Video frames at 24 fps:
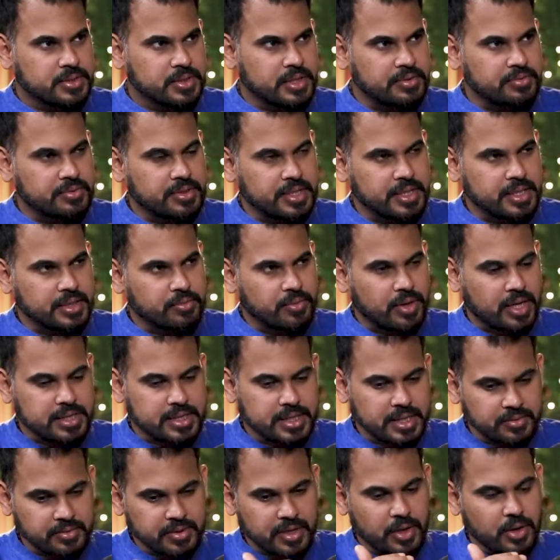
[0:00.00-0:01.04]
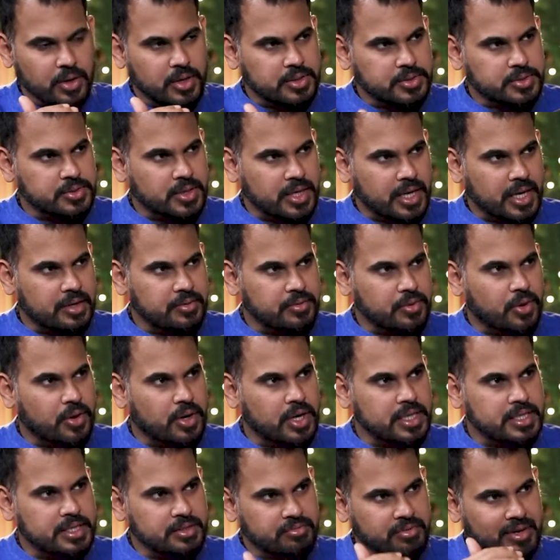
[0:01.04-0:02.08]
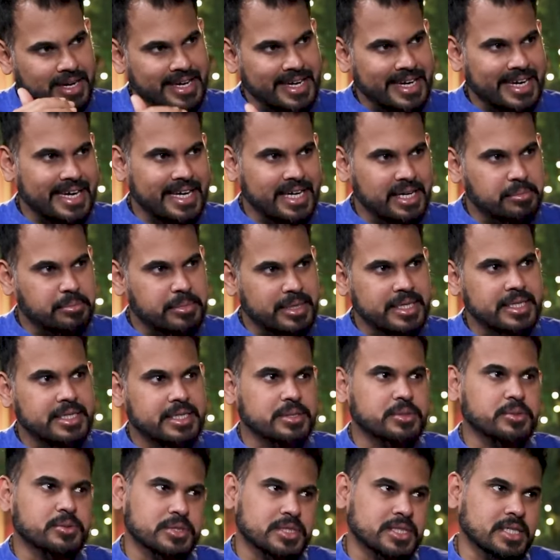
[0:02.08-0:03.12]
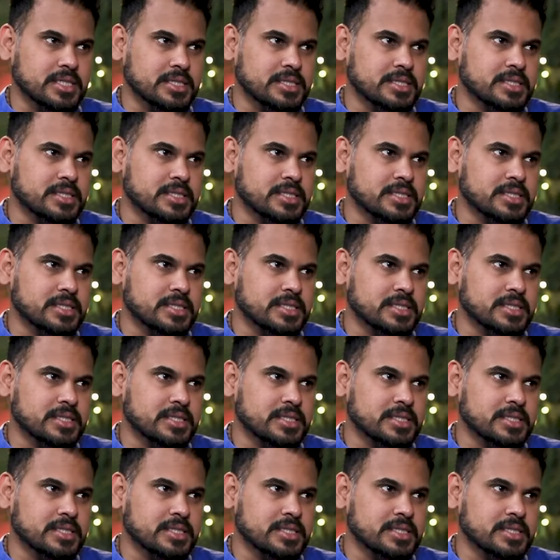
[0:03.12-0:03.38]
So every Vata will also have all the 5 element doshas.